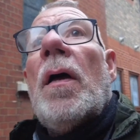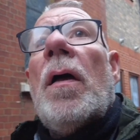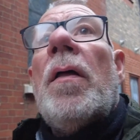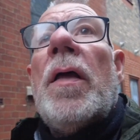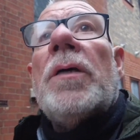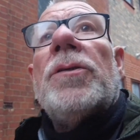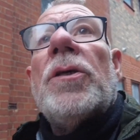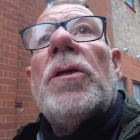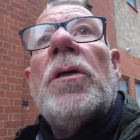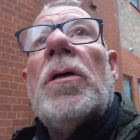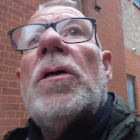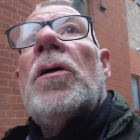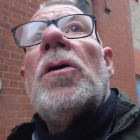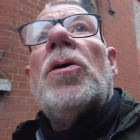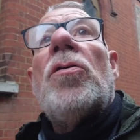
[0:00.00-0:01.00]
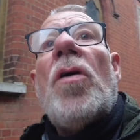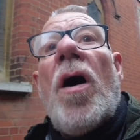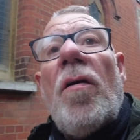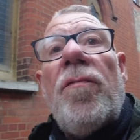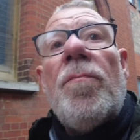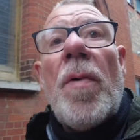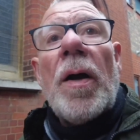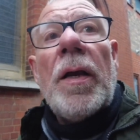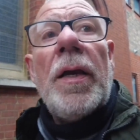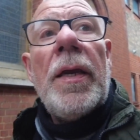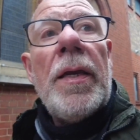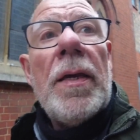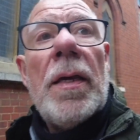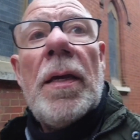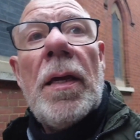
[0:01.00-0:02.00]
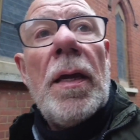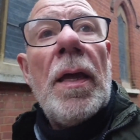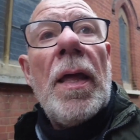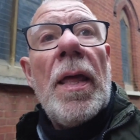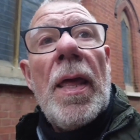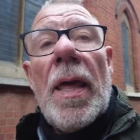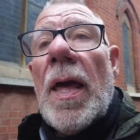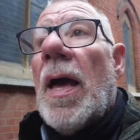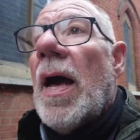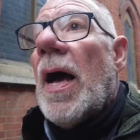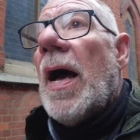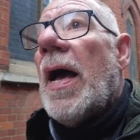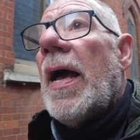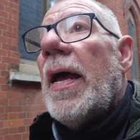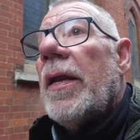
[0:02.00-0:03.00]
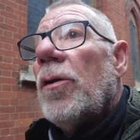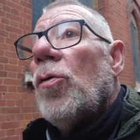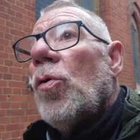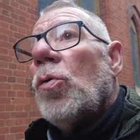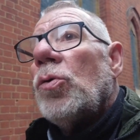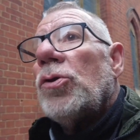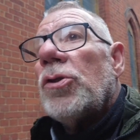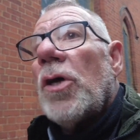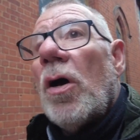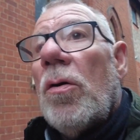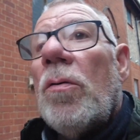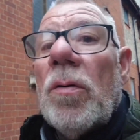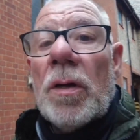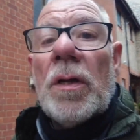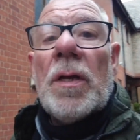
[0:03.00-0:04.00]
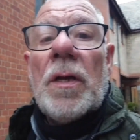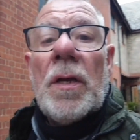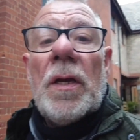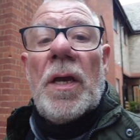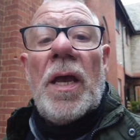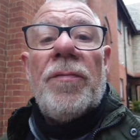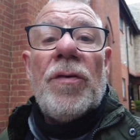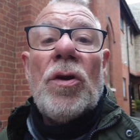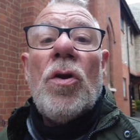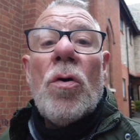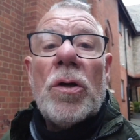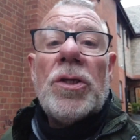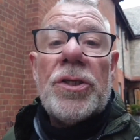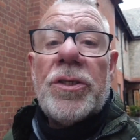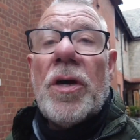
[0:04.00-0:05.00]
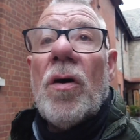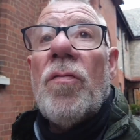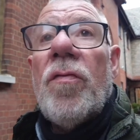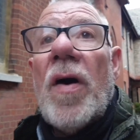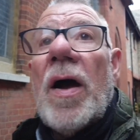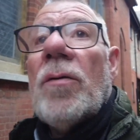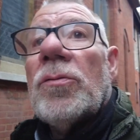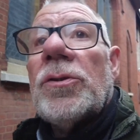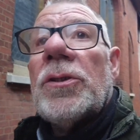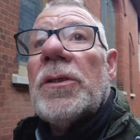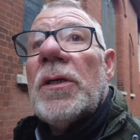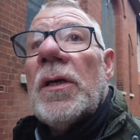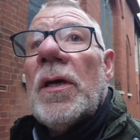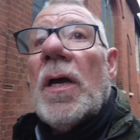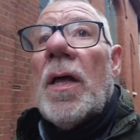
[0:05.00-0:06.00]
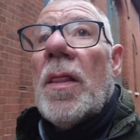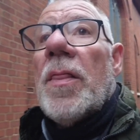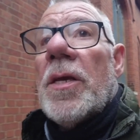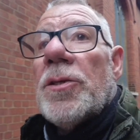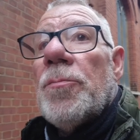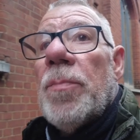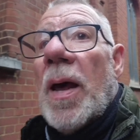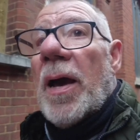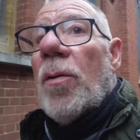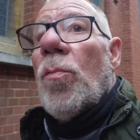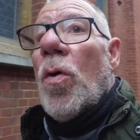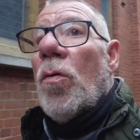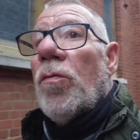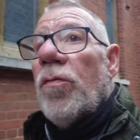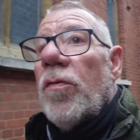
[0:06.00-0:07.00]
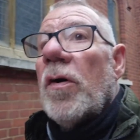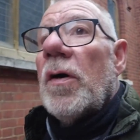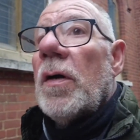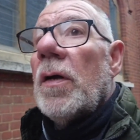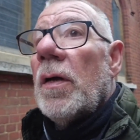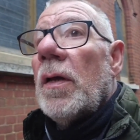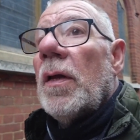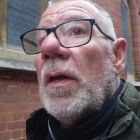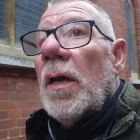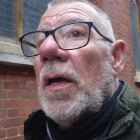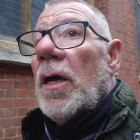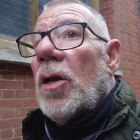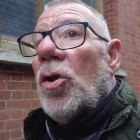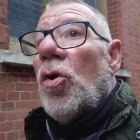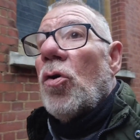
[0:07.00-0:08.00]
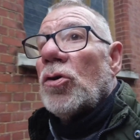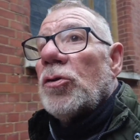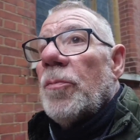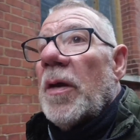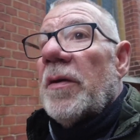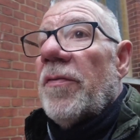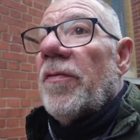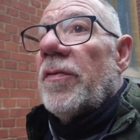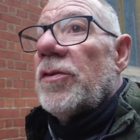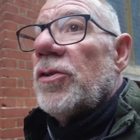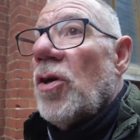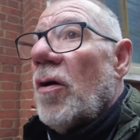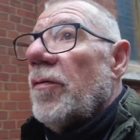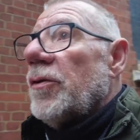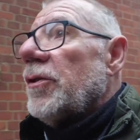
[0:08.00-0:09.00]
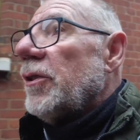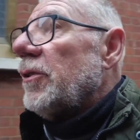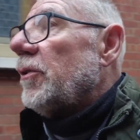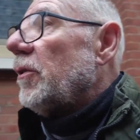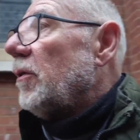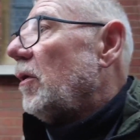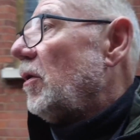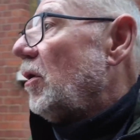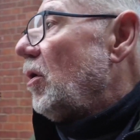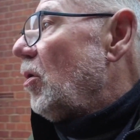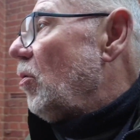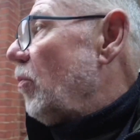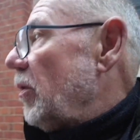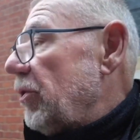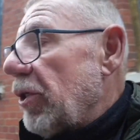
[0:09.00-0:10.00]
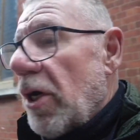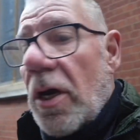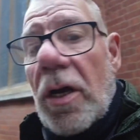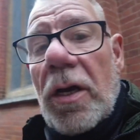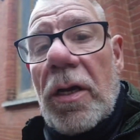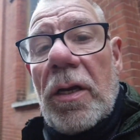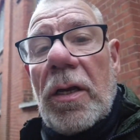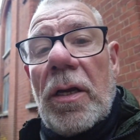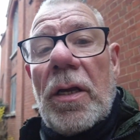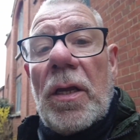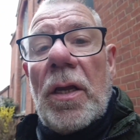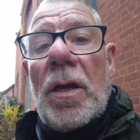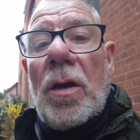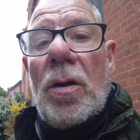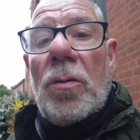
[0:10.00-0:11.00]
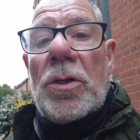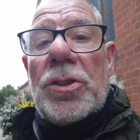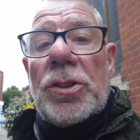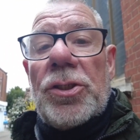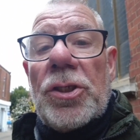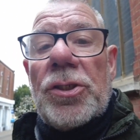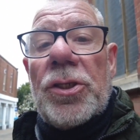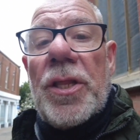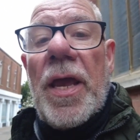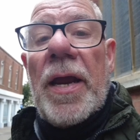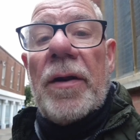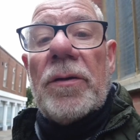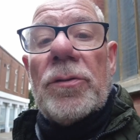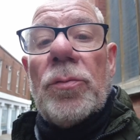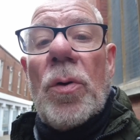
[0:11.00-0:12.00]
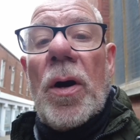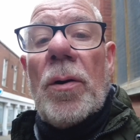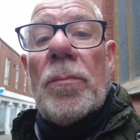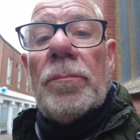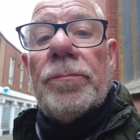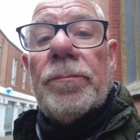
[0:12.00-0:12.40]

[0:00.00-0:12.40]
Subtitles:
there's a craft monkey, and also if you lock yourself out, there's Black Wolf locksmith services, which are just there as well.